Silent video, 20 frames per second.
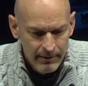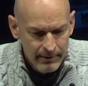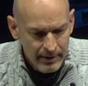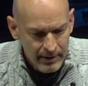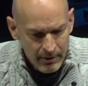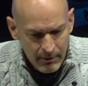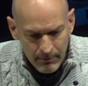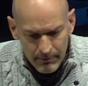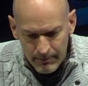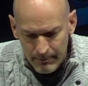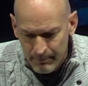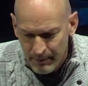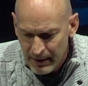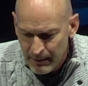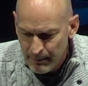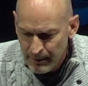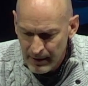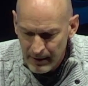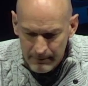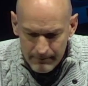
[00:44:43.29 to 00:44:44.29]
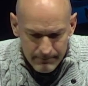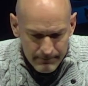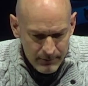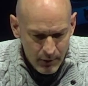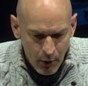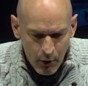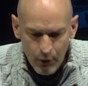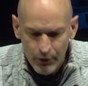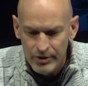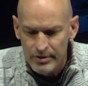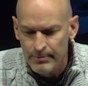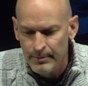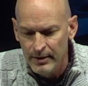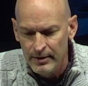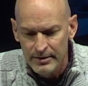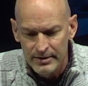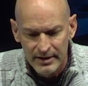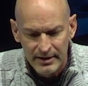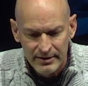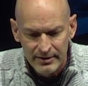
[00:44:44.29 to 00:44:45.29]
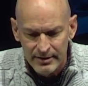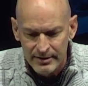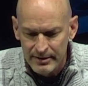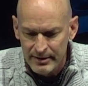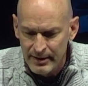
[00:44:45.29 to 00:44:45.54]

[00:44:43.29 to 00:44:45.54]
you know, maybe the Holy Spirit says,